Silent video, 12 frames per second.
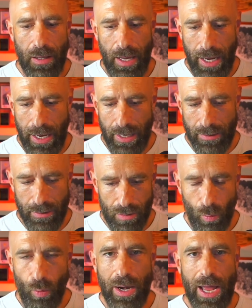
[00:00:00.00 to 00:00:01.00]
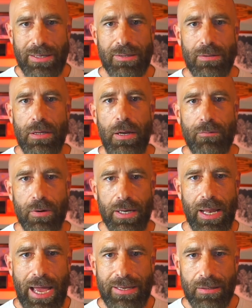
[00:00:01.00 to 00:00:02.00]
And when I deliver
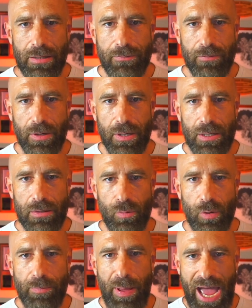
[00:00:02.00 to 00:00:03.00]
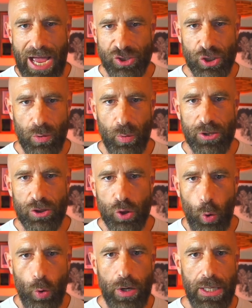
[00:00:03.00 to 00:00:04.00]
it with passion, with
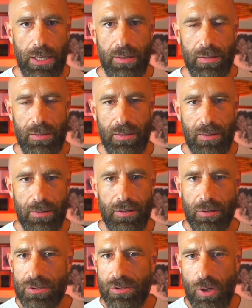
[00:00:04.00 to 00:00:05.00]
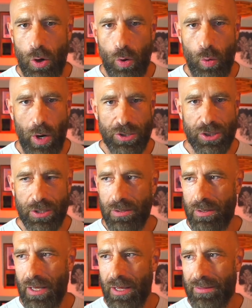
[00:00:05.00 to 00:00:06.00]
authority. There's no
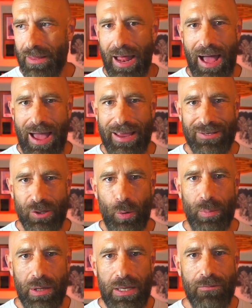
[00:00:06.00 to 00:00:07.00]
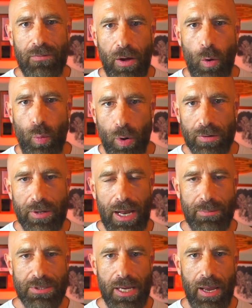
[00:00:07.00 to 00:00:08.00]
question that I don't believe a word that
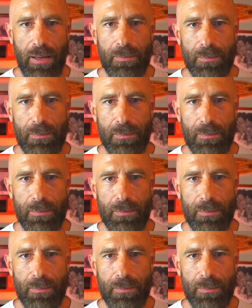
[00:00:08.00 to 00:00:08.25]
I'm saying.